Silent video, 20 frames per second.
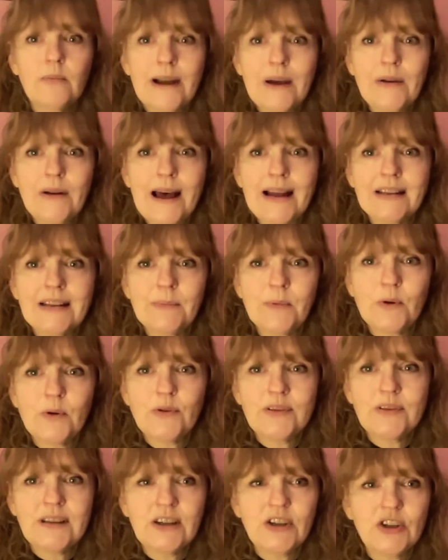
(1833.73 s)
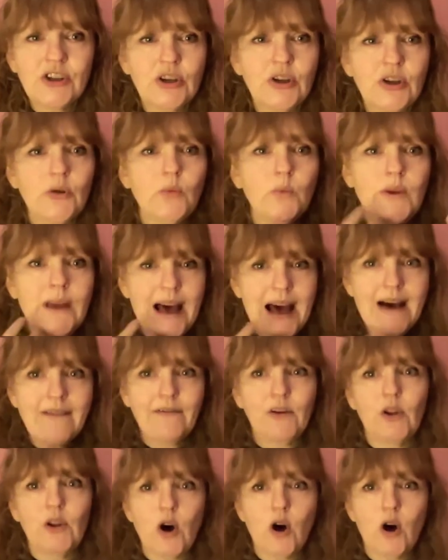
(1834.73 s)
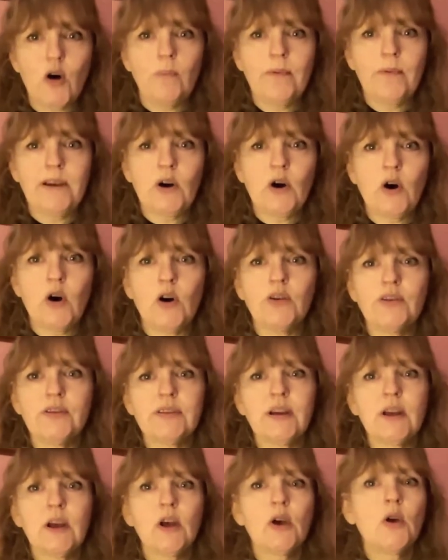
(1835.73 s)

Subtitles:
brown adipose tissue, we have a lot because